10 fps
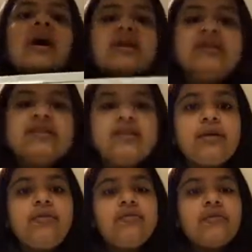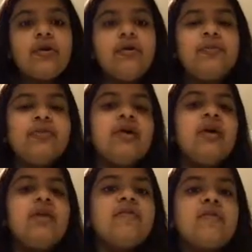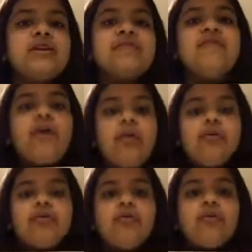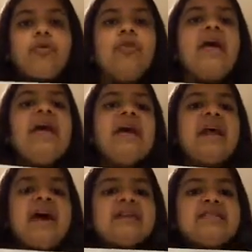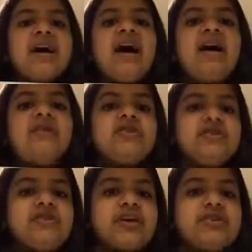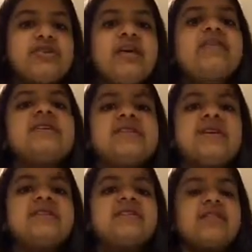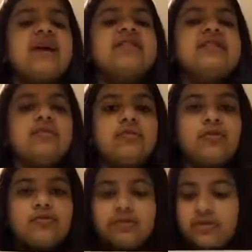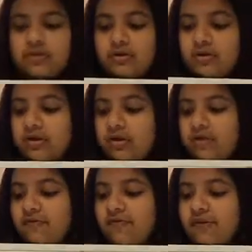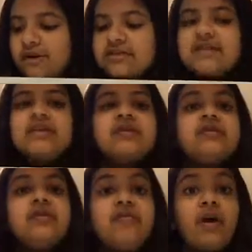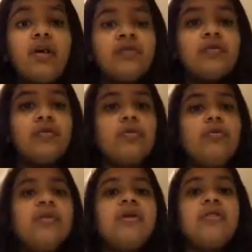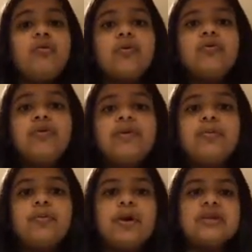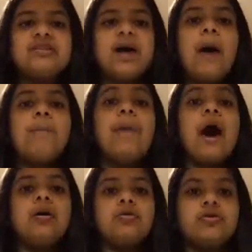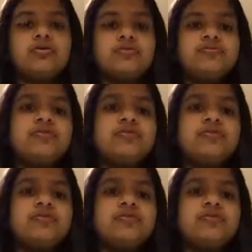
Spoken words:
As I said before, for it to follow the rule, it has to have the stress in the second to last syllable. For it to follow the rule, the word would be pronounced marrón,